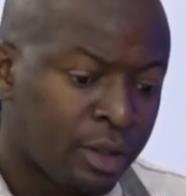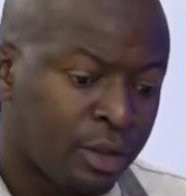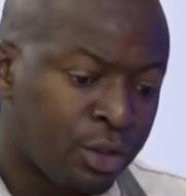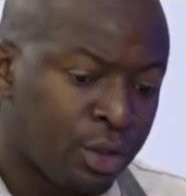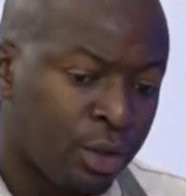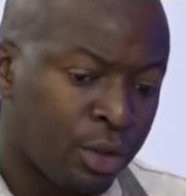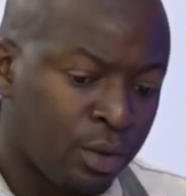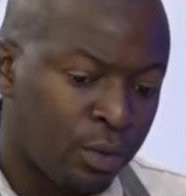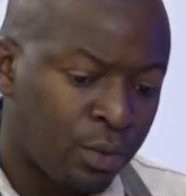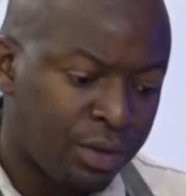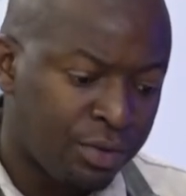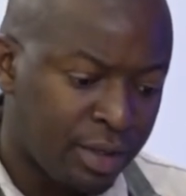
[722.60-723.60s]
So
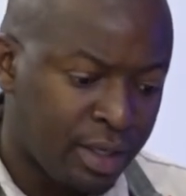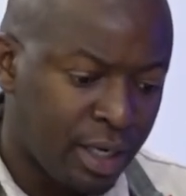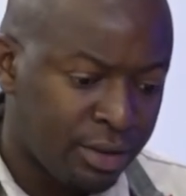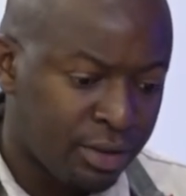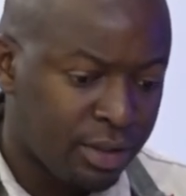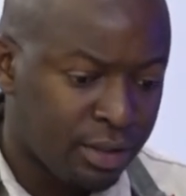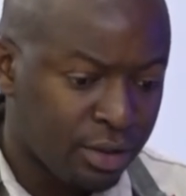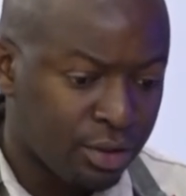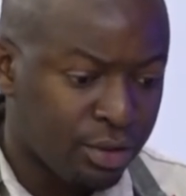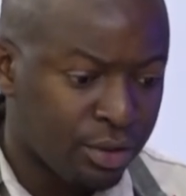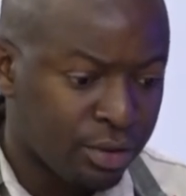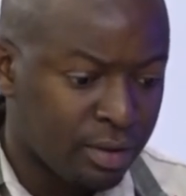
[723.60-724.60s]
with regard to certain
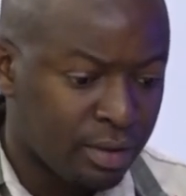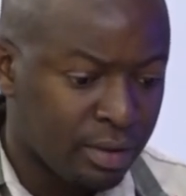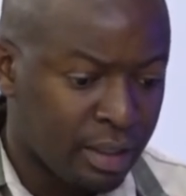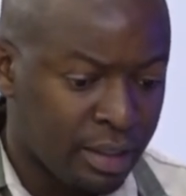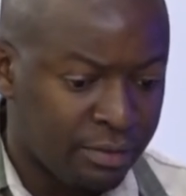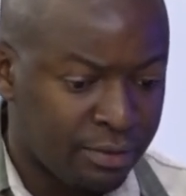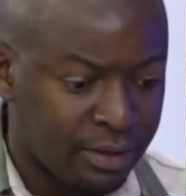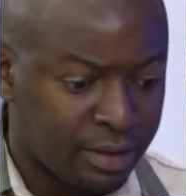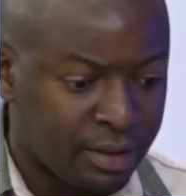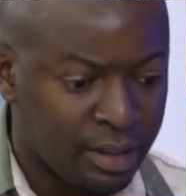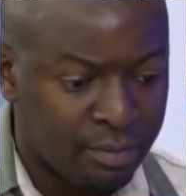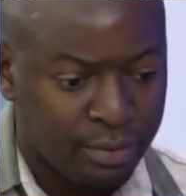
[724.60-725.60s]
goods, uh, for
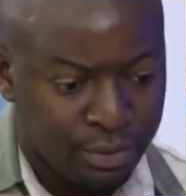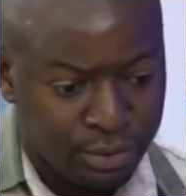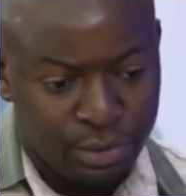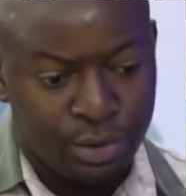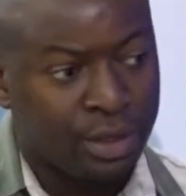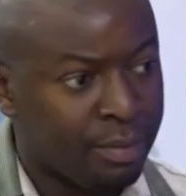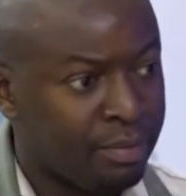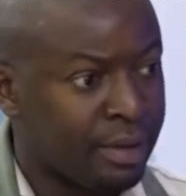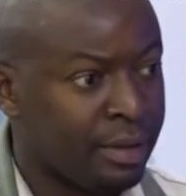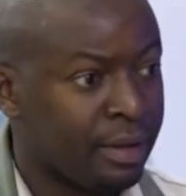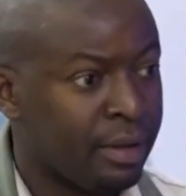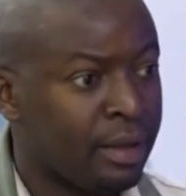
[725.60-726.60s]
example, soya
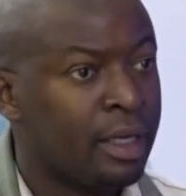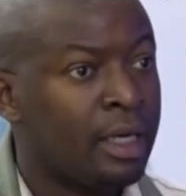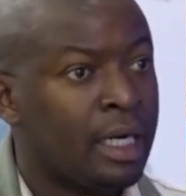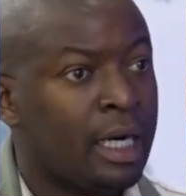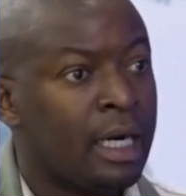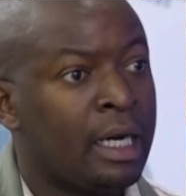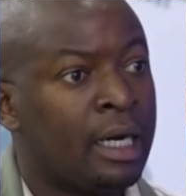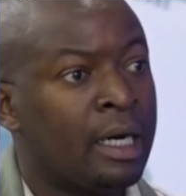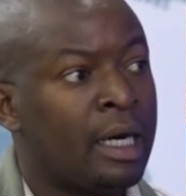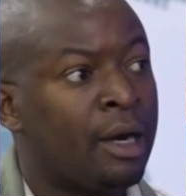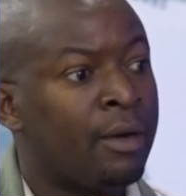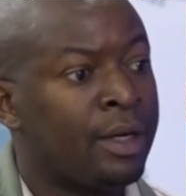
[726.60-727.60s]
bean, uh,
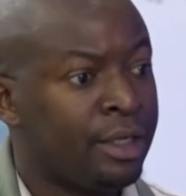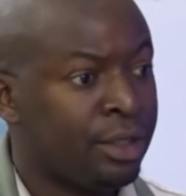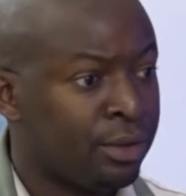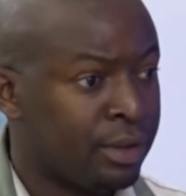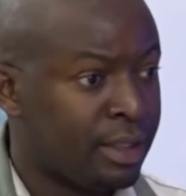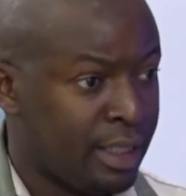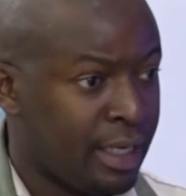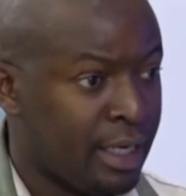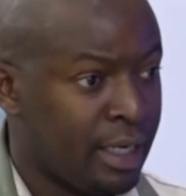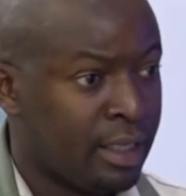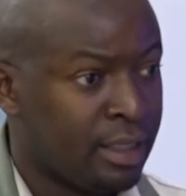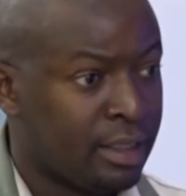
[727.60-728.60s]
our yields
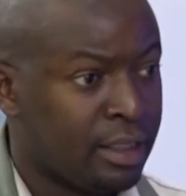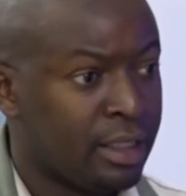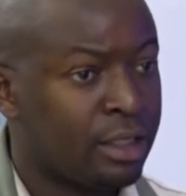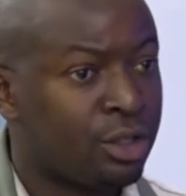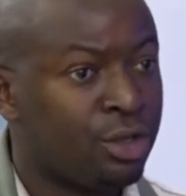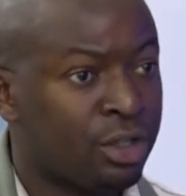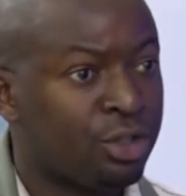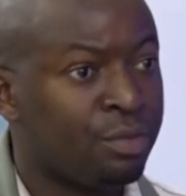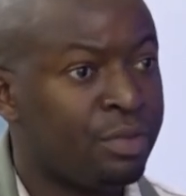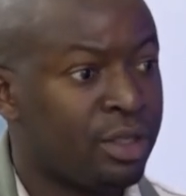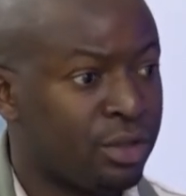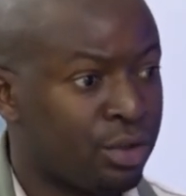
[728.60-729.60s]
here tend not to
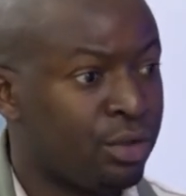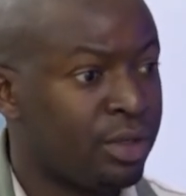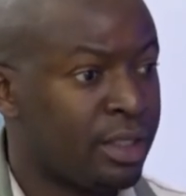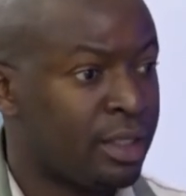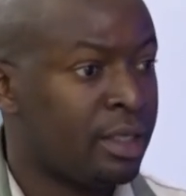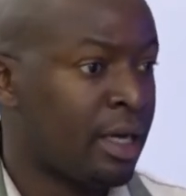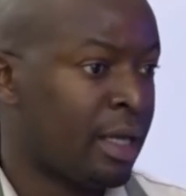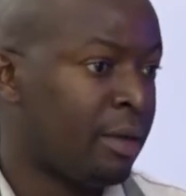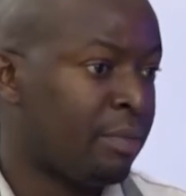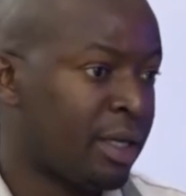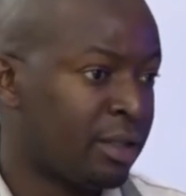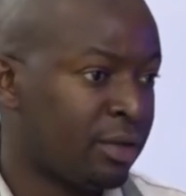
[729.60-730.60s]
be as good as in other
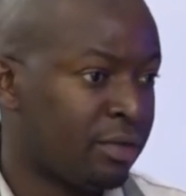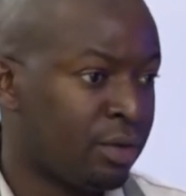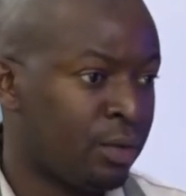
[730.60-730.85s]
parts of the